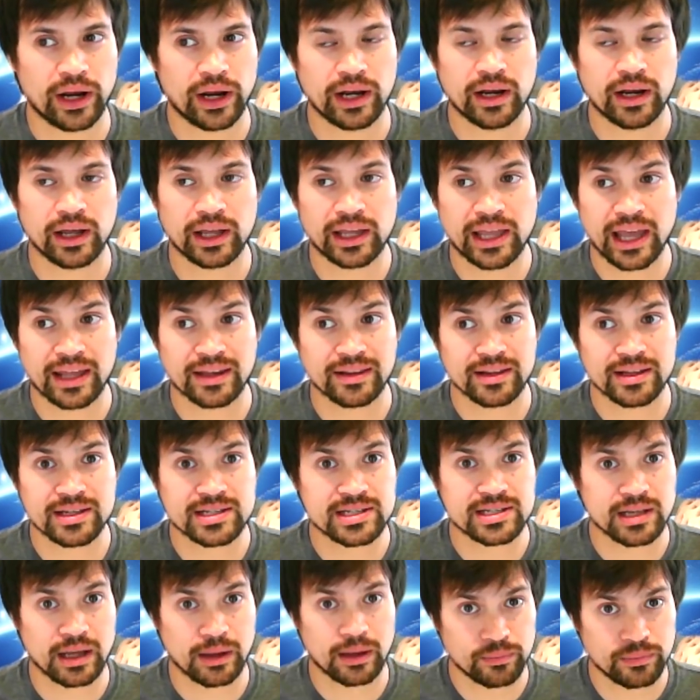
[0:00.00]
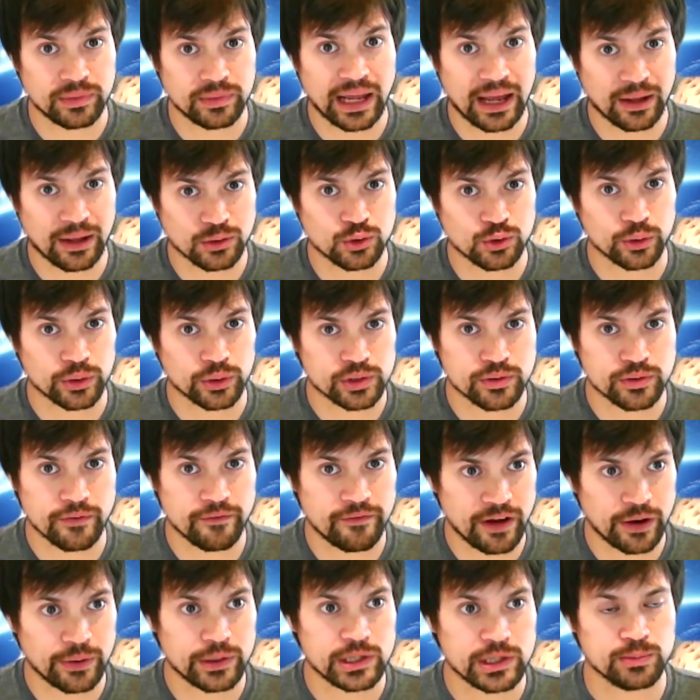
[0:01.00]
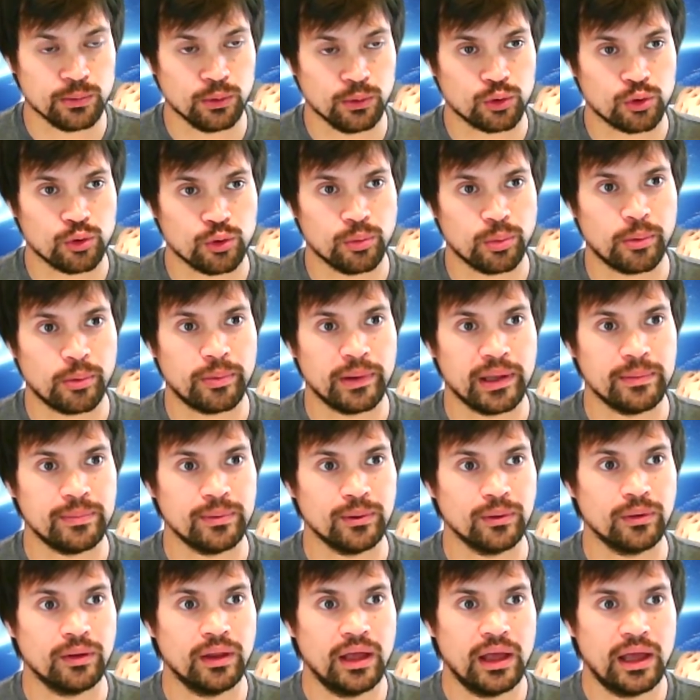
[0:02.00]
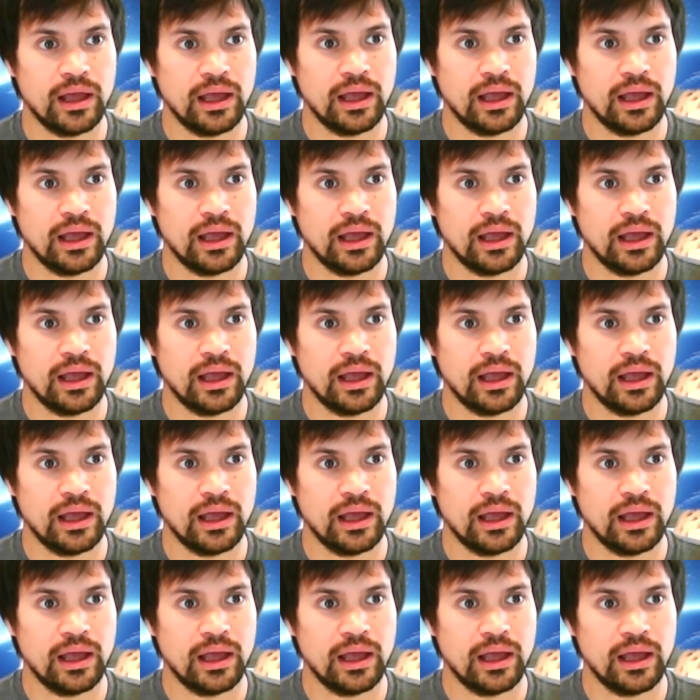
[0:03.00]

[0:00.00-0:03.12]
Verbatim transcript: And again, this is I'm now talking to a very small group of people.